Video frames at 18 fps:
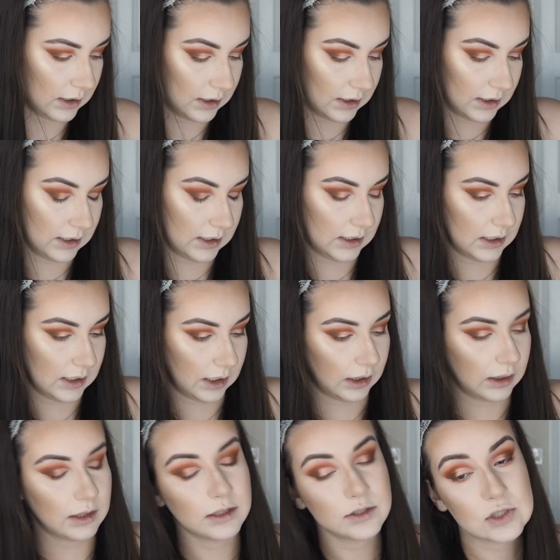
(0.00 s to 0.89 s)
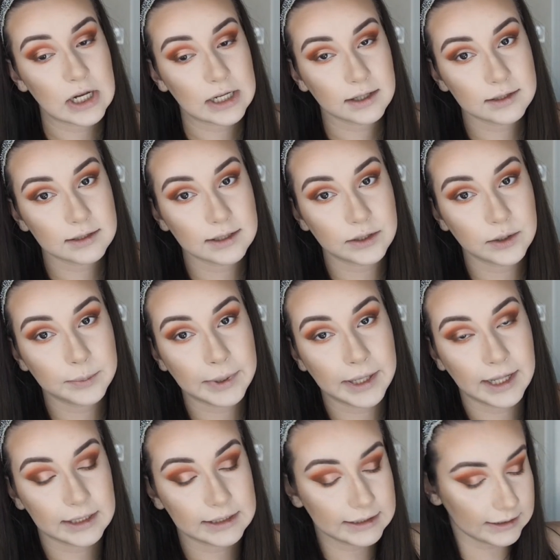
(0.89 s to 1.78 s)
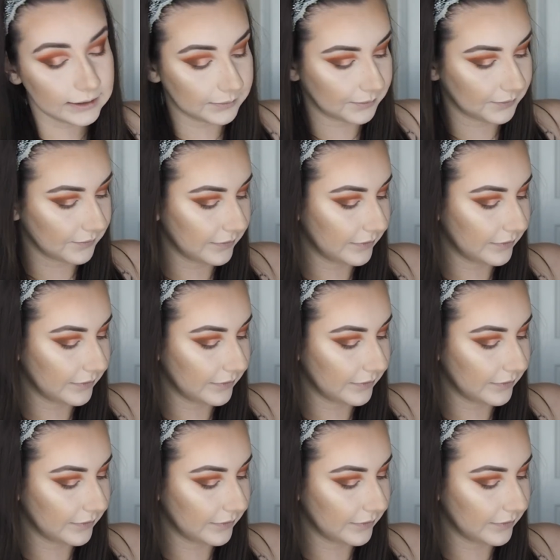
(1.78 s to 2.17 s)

the Jaclyn Hill palette